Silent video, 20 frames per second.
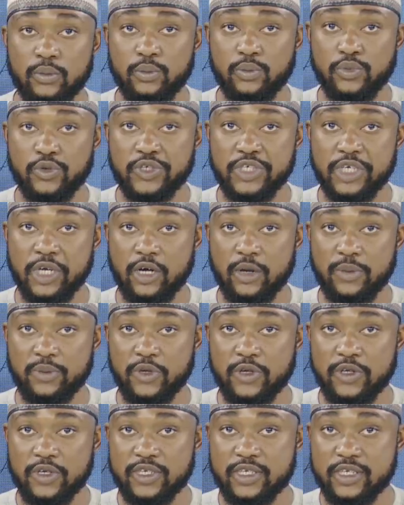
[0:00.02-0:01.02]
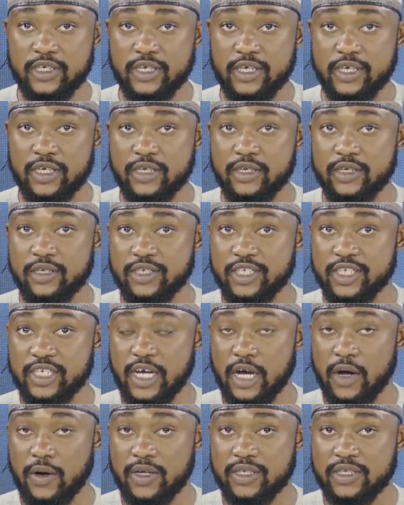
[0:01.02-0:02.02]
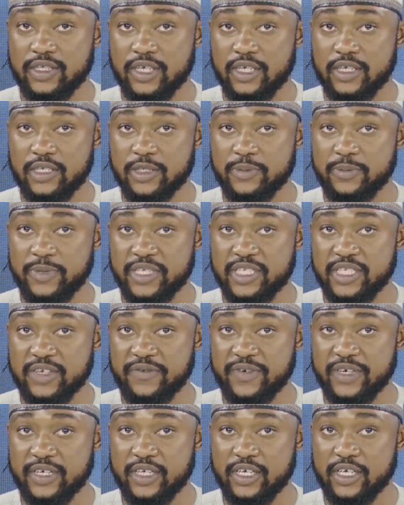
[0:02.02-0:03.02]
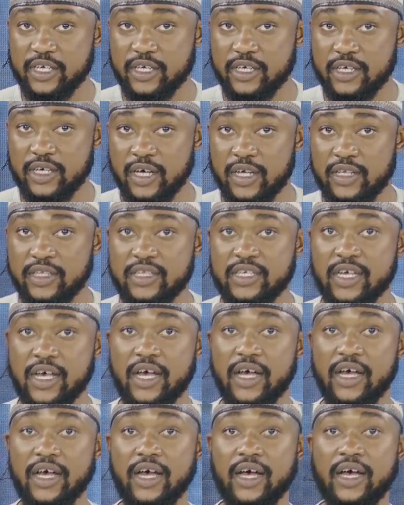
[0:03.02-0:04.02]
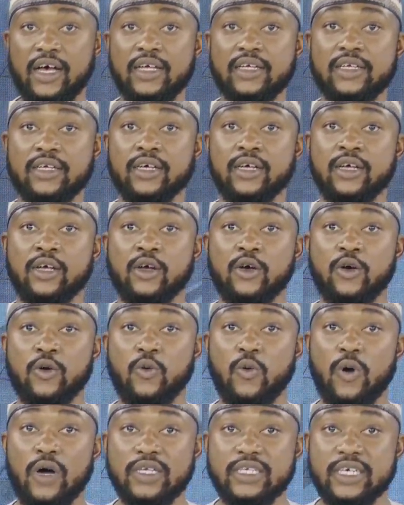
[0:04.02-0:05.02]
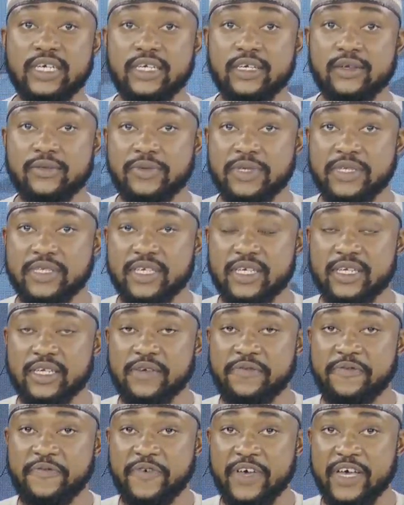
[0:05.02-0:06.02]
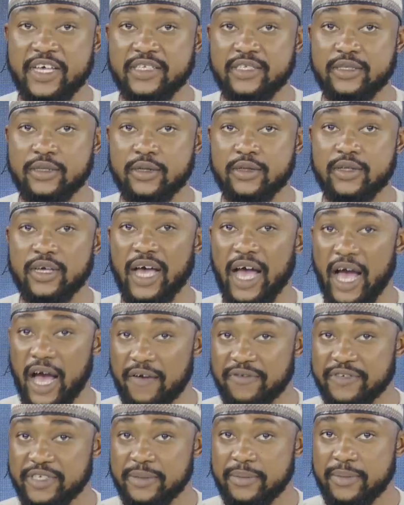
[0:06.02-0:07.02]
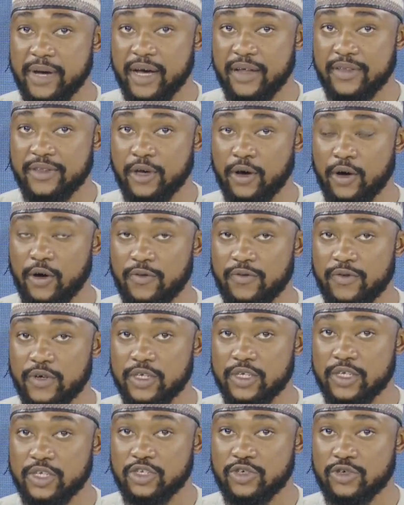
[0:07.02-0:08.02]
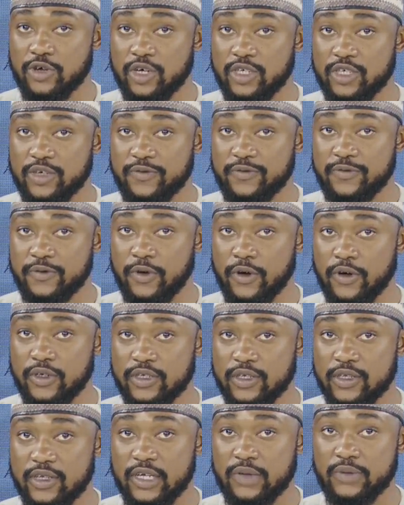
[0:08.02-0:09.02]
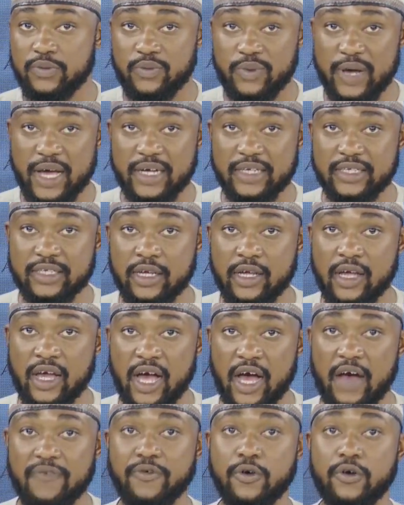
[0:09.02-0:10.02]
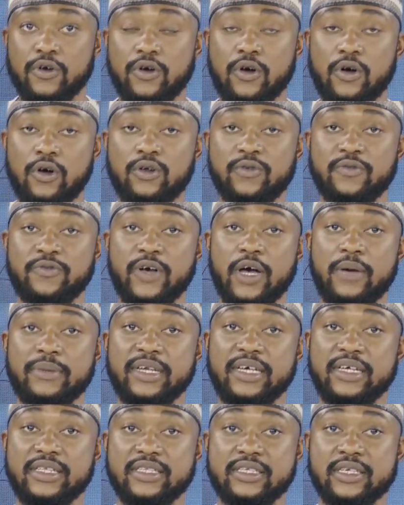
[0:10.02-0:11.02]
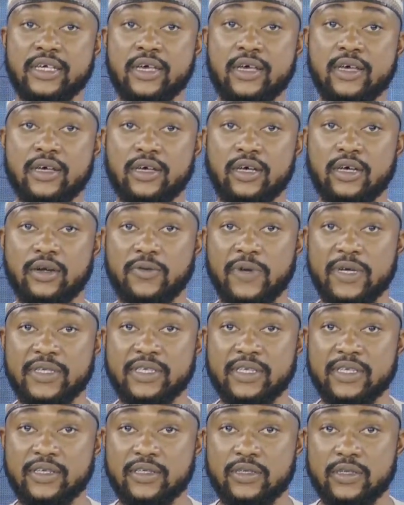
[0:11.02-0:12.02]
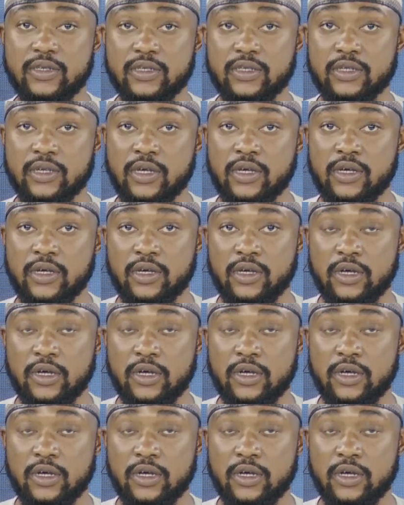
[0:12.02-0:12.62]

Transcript: Buji community in Jigawa state, specifically Gantsa and Gwadayi, recently faced the aftermath of a destructive flood that wreaked havoc on farmlands and residences.